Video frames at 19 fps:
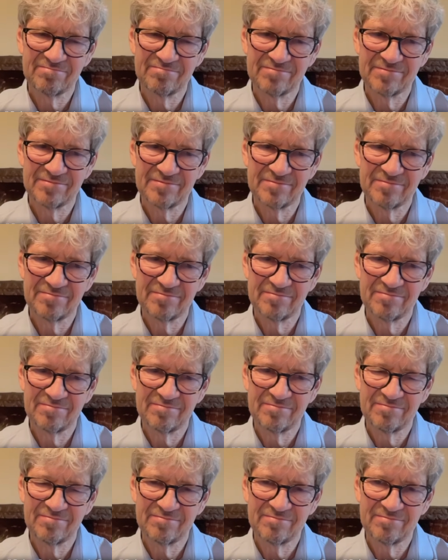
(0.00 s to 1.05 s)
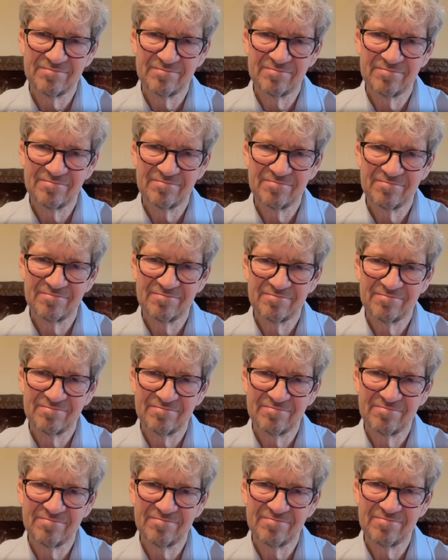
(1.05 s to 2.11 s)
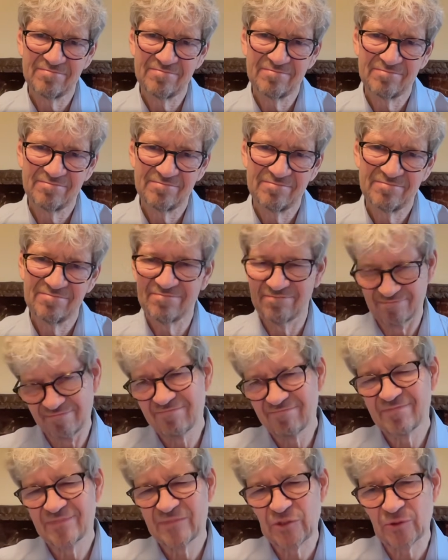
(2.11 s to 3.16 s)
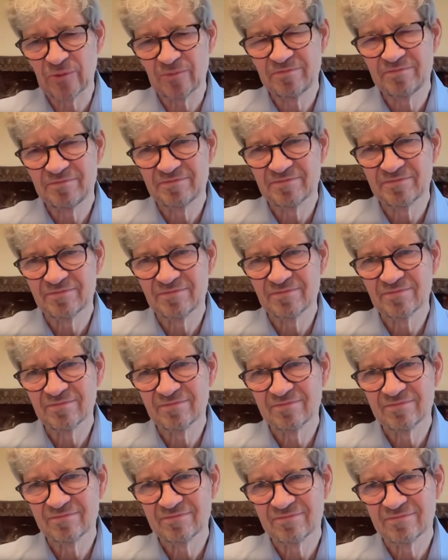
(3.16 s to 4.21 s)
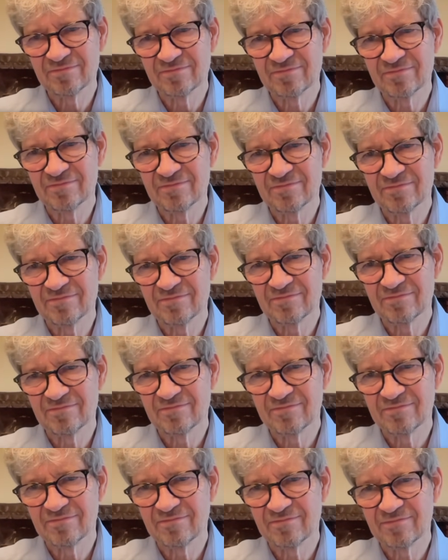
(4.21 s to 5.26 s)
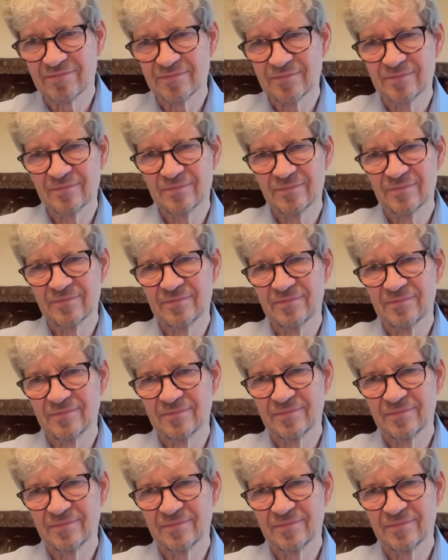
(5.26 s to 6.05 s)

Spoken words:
(not speaking)